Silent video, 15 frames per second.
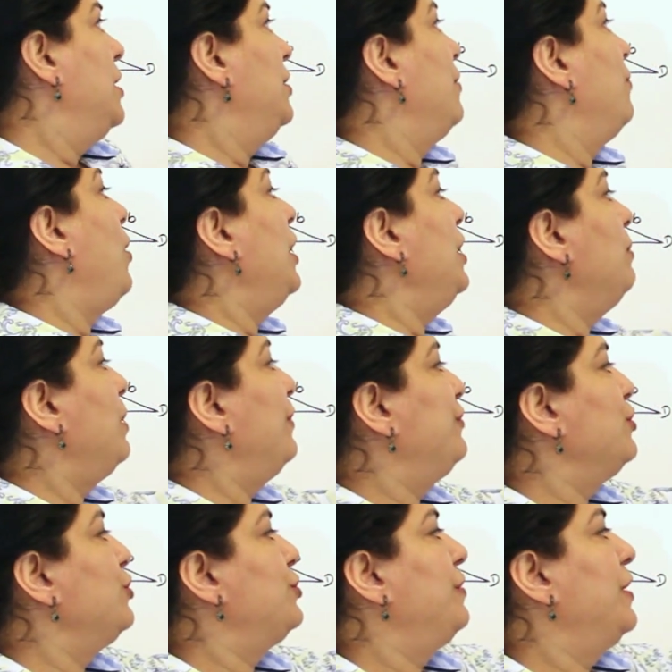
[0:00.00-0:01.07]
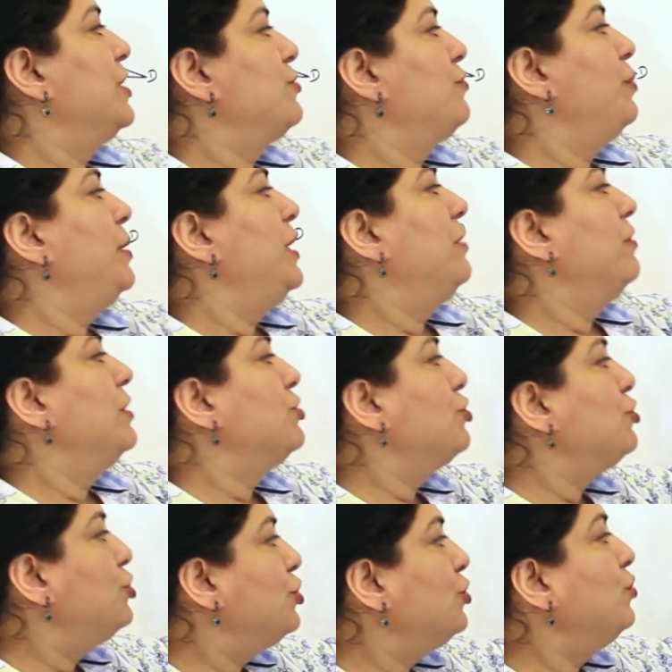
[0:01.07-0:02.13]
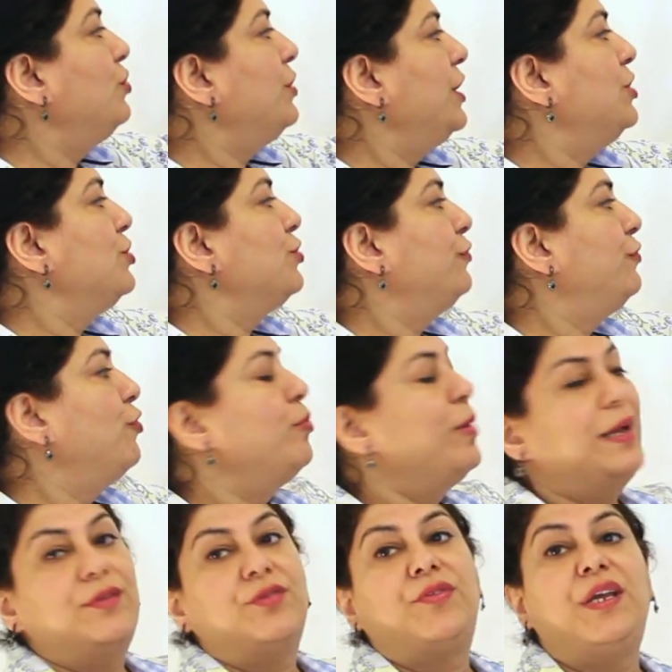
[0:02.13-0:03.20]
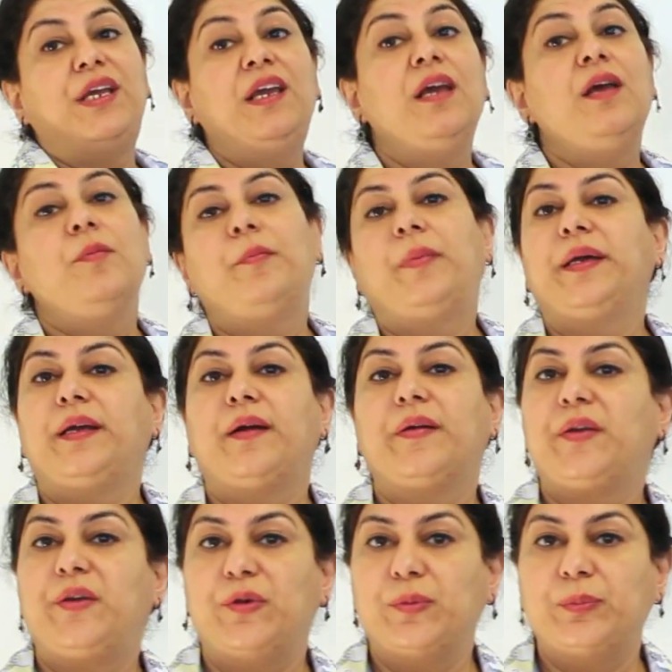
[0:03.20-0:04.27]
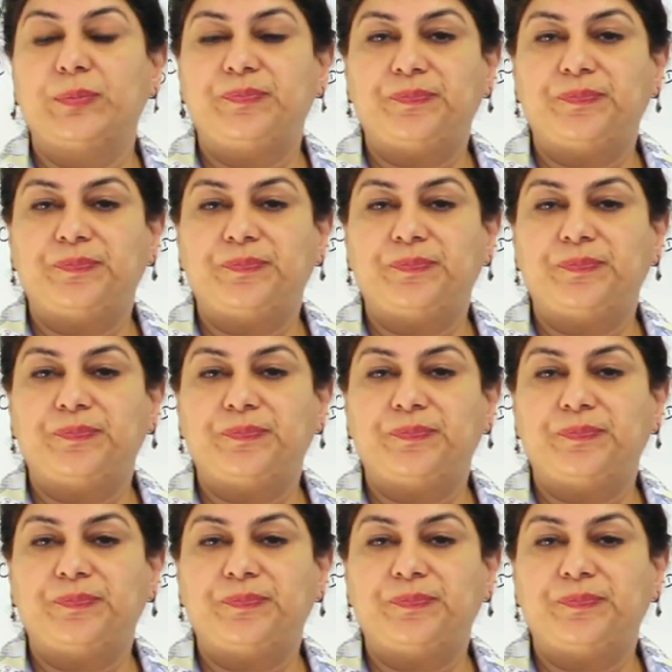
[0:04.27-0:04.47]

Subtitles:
the volume of 2 spheres would be equal to 2 into 4 by 3 pi r cube.